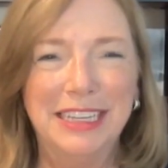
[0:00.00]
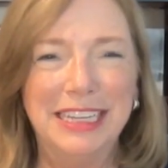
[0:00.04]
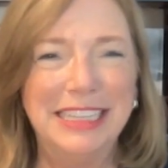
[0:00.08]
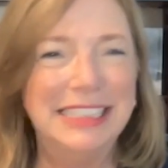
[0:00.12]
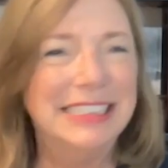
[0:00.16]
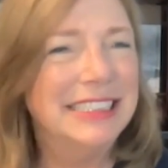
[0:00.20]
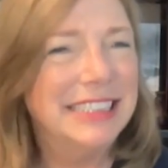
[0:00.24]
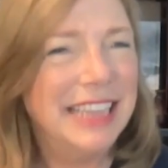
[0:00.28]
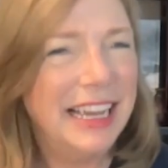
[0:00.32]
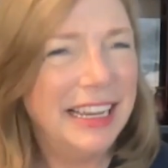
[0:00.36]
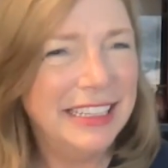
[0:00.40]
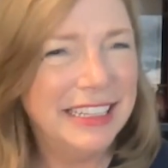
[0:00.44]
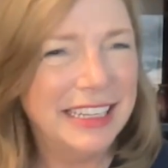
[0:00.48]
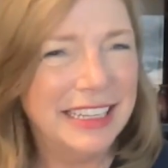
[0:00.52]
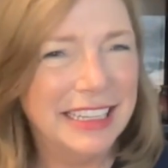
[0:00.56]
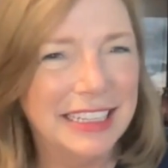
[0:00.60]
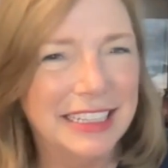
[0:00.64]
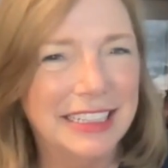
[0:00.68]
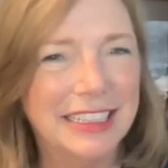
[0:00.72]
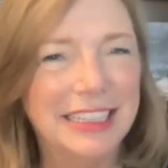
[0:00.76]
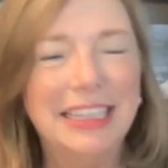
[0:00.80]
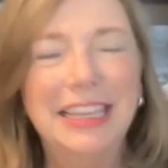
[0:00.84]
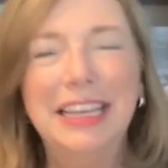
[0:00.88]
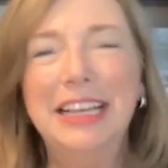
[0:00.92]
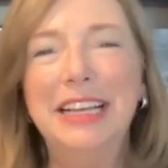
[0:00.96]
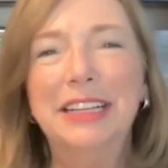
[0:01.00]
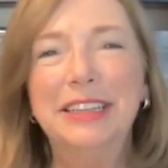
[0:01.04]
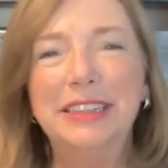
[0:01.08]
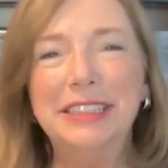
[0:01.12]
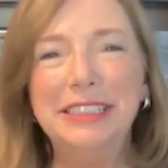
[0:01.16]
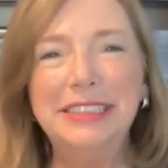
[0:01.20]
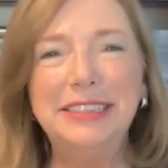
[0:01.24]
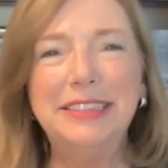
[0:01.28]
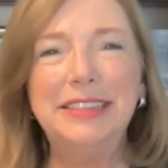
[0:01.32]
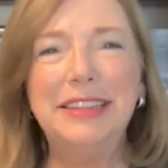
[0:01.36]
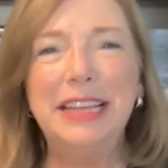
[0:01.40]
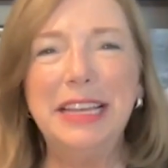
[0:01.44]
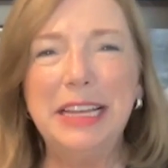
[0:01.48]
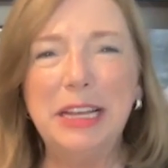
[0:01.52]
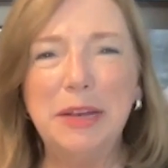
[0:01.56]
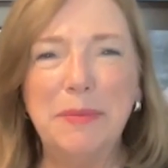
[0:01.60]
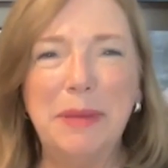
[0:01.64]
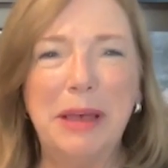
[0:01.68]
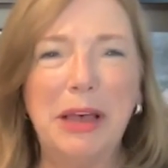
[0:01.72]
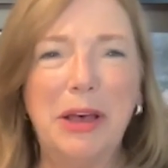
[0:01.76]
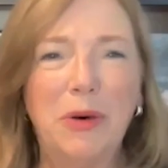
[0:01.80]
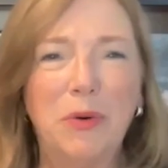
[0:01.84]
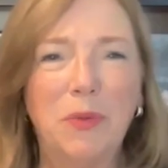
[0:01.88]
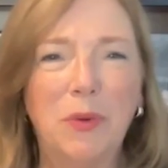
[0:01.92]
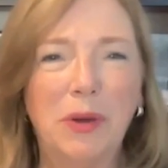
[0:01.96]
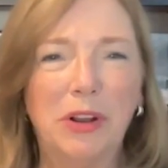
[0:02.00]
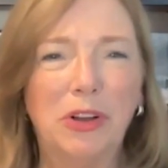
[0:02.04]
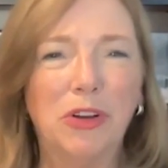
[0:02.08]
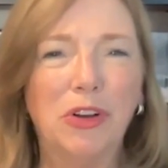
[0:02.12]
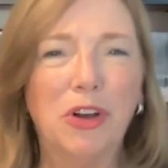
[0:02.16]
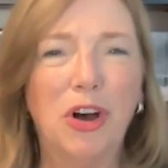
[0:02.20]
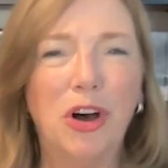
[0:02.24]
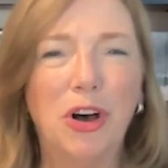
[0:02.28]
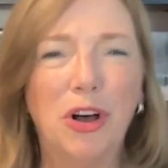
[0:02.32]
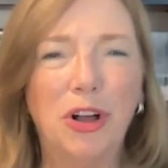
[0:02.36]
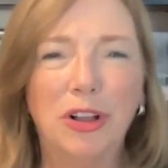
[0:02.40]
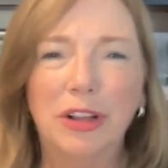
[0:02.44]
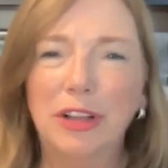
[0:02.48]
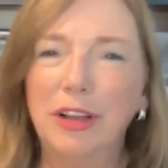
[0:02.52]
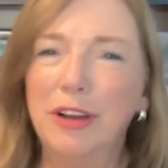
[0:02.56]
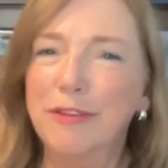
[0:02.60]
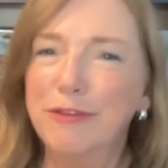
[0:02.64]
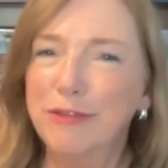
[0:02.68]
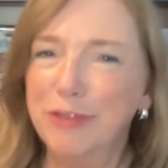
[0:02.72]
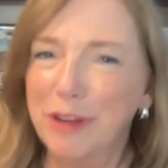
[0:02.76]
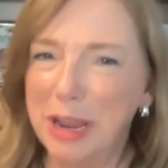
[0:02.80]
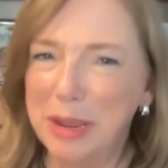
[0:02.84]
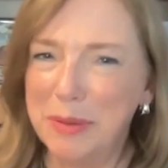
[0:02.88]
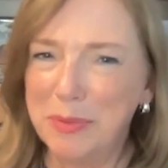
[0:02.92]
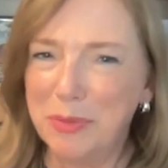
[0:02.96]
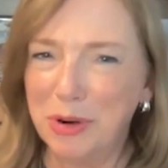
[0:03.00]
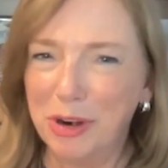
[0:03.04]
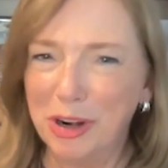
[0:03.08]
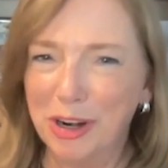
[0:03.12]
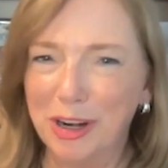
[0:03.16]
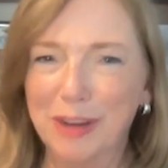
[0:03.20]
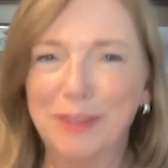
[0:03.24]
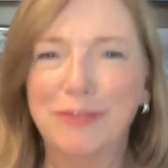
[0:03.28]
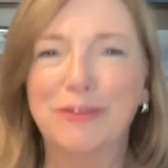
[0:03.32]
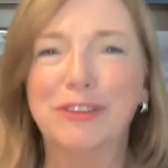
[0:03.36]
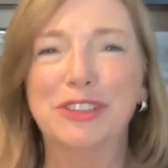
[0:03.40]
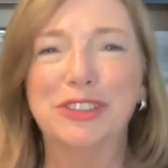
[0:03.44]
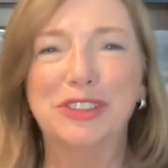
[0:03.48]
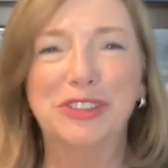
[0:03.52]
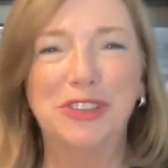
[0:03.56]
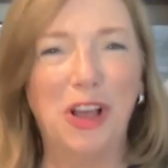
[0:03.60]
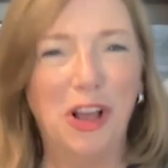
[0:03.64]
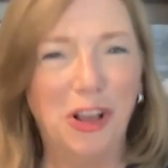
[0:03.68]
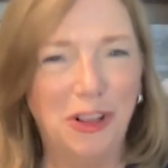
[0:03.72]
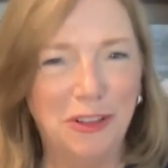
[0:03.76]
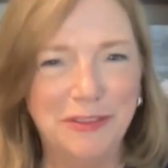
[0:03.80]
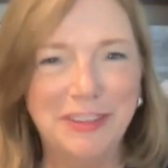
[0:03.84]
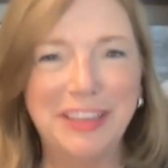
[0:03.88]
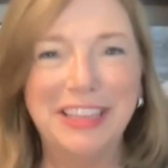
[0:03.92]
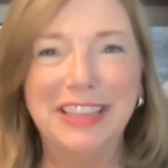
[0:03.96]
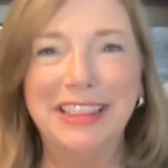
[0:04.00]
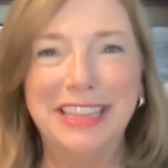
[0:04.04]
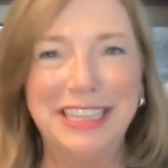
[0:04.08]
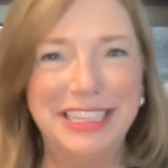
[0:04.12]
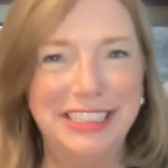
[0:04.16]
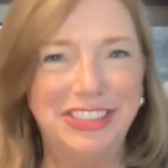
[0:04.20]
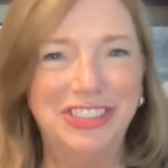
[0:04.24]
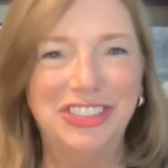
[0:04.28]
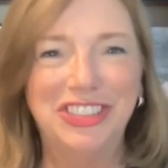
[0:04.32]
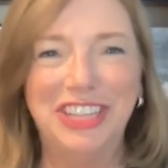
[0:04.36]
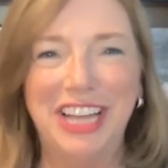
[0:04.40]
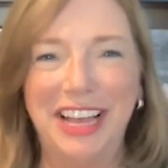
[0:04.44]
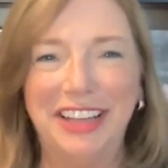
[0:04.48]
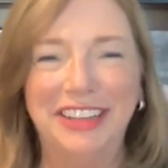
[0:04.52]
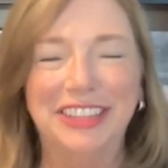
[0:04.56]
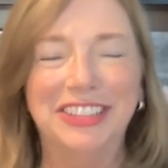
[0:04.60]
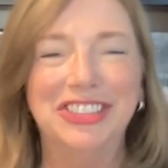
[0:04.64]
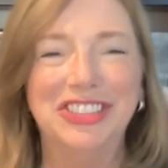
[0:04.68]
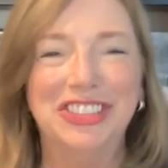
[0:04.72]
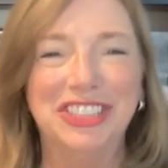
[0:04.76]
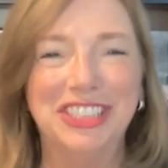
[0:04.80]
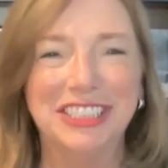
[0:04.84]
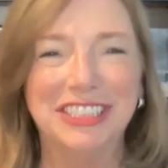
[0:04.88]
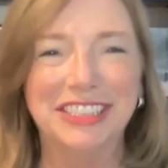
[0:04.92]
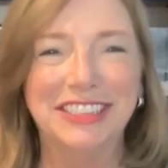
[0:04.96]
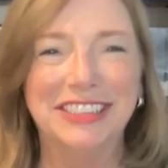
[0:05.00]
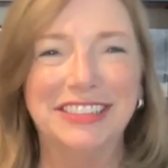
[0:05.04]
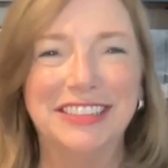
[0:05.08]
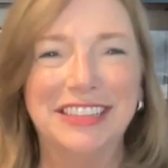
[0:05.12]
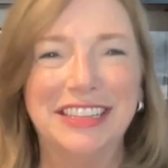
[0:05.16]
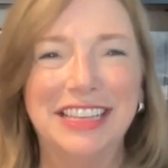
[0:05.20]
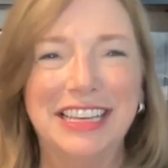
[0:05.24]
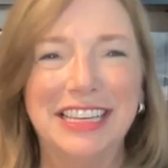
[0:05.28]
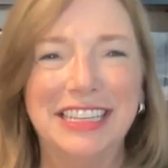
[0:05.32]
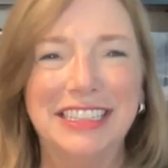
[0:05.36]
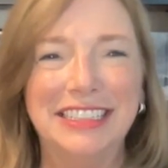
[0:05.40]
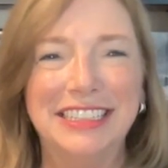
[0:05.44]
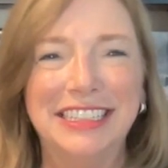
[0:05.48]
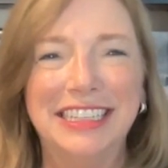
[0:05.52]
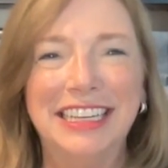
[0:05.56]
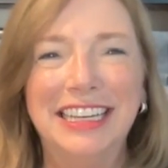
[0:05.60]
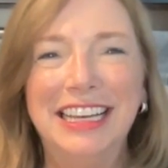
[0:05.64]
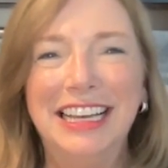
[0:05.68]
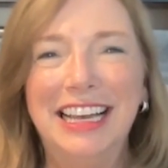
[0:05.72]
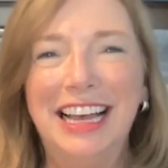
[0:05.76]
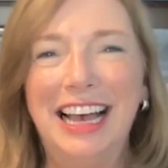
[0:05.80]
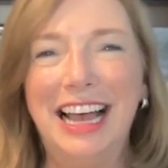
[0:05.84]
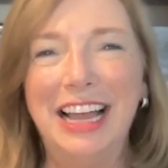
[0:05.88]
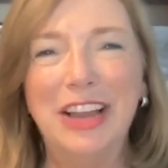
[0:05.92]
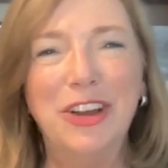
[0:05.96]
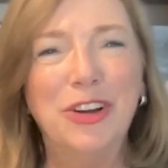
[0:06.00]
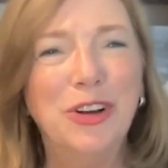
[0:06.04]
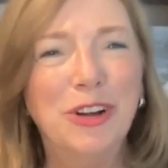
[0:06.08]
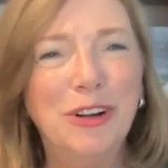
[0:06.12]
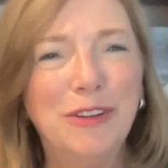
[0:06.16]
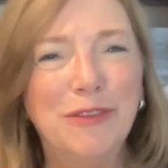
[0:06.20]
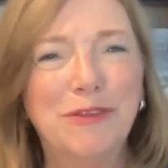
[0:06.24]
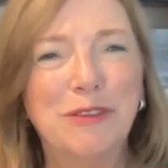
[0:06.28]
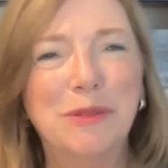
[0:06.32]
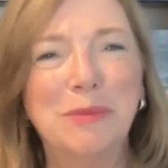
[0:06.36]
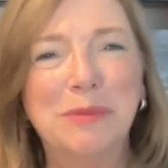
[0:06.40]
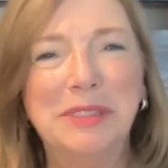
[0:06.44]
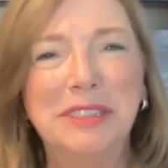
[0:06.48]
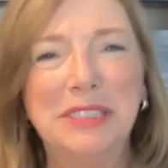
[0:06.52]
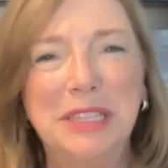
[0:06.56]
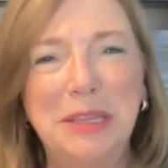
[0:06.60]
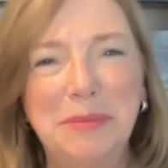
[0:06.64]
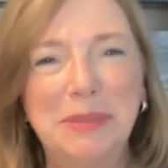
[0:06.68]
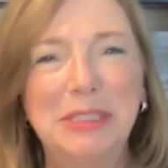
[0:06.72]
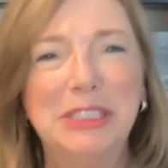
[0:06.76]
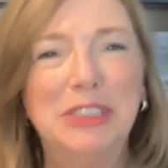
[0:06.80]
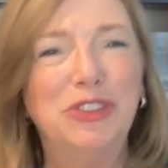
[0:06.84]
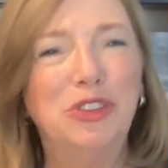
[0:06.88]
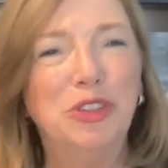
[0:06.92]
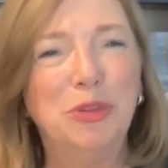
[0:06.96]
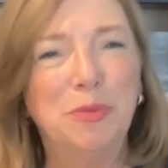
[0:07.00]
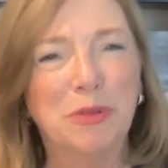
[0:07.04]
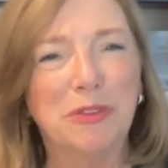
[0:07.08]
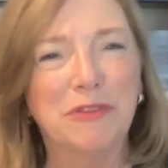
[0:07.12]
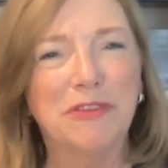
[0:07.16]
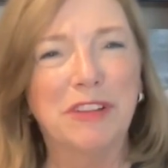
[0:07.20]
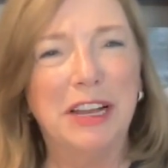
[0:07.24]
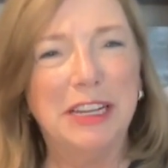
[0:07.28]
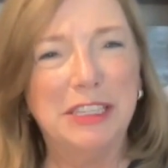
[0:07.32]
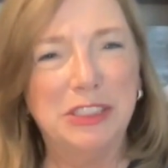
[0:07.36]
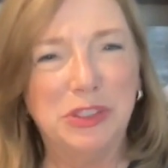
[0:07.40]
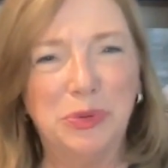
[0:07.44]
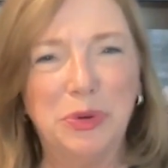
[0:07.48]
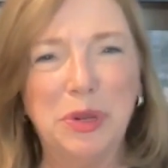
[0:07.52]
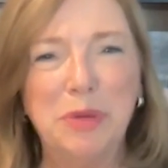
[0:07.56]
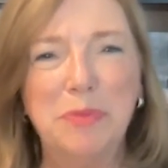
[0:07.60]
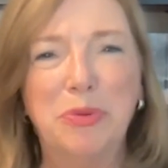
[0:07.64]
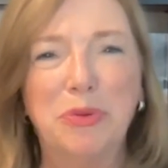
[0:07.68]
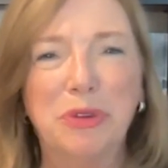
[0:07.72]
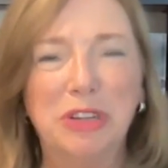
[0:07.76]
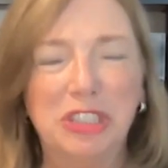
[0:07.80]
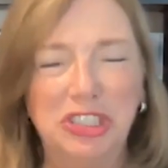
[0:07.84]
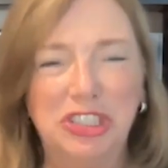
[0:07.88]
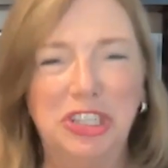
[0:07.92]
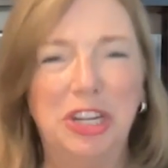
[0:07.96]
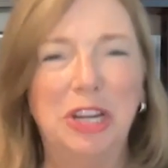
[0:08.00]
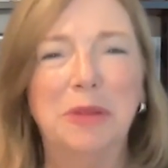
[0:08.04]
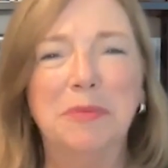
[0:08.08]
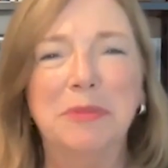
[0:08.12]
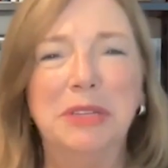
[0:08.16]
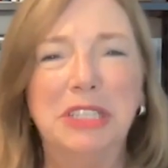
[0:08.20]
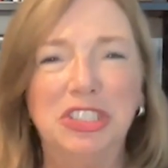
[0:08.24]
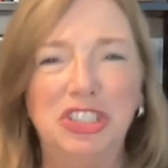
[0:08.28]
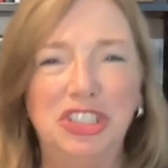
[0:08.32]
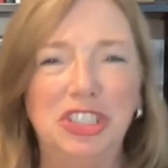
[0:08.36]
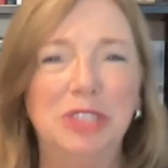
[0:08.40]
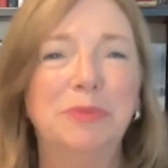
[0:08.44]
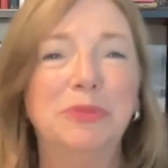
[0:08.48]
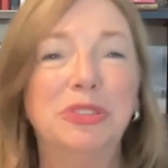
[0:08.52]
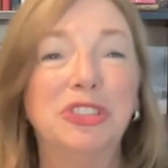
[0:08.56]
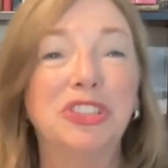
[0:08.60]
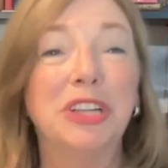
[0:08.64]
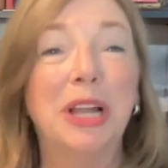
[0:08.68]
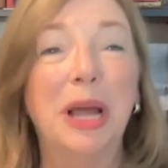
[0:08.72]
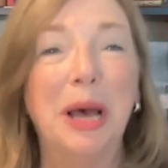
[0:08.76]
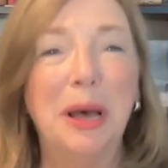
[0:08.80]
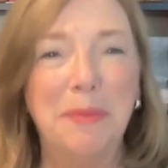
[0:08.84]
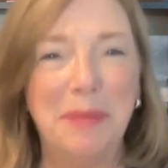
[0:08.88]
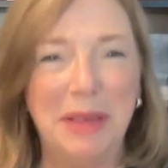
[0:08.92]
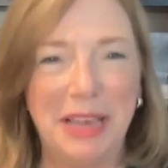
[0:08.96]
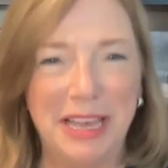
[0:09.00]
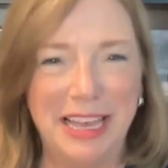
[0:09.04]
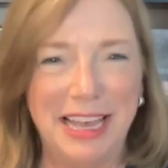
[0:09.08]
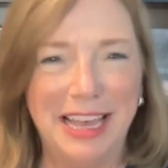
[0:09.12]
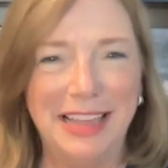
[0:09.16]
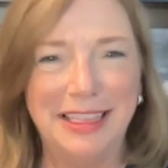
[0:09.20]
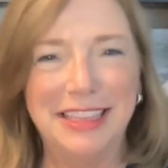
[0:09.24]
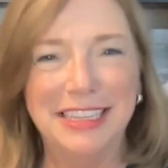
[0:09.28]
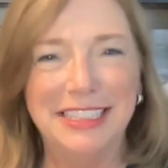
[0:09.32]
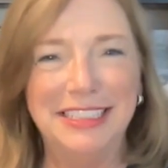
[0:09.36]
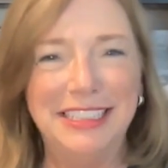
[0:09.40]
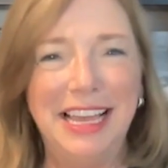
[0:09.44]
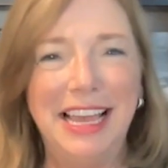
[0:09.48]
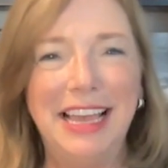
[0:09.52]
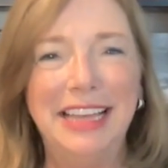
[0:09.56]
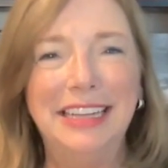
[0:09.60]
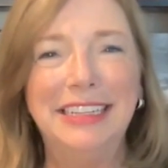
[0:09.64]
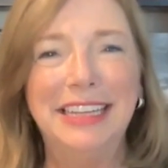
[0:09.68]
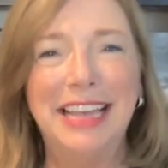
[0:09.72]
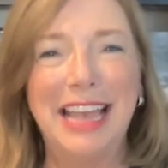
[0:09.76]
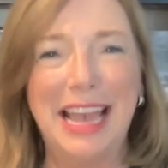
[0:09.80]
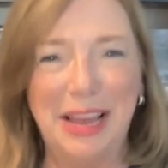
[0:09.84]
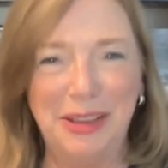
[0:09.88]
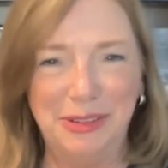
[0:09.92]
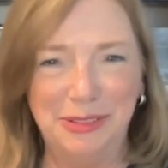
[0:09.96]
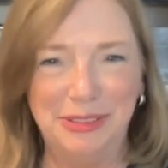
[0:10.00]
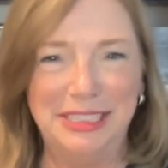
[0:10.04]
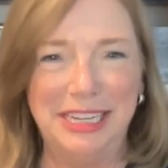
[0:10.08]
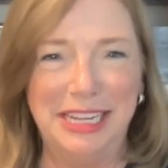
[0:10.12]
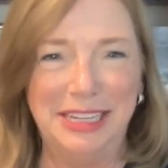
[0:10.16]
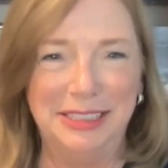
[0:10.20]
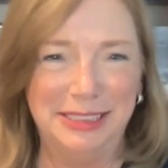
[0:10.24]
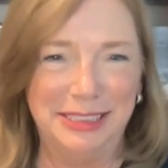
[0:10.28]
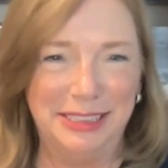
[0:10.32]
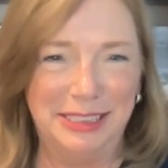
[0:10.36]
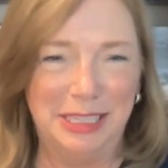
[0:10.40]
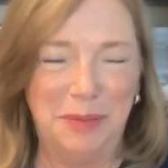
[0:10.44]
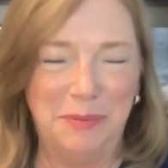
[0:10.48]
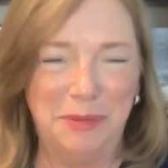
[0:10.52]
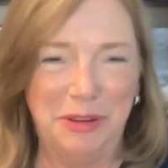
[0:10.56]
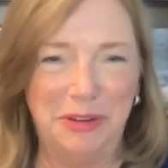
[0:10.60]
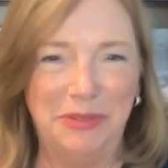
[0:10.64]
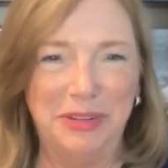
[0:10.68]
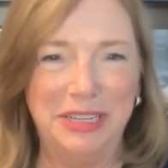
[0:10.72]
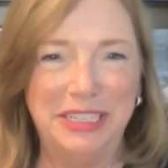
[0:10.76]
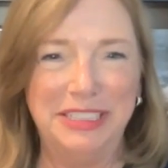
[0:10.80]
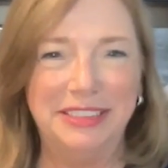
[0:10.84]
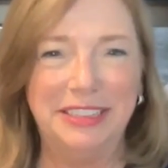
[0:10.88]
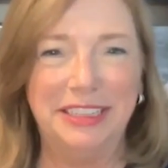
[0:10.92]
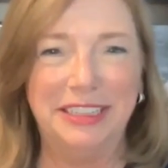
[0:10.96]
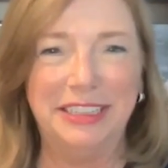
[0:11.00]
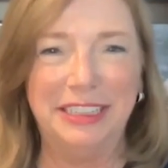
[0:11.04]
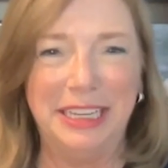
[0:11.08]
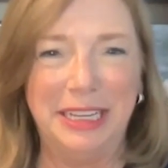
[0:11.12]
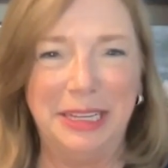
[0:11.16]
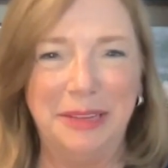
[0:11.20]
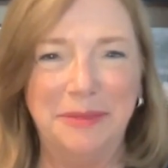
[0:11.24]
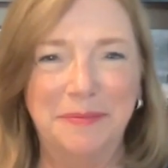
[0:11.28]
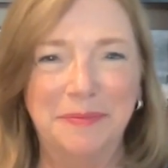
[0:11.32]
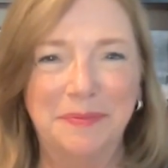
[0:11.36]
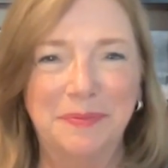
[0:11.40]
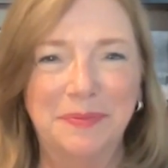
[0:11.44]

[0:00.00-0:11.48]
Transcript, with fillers: And second, let's think about what I'll call a framework for solving these challenges that I heard from Siemens Supervisory Board Chairman Jim Schnabe at the TED Countdown Summit recently.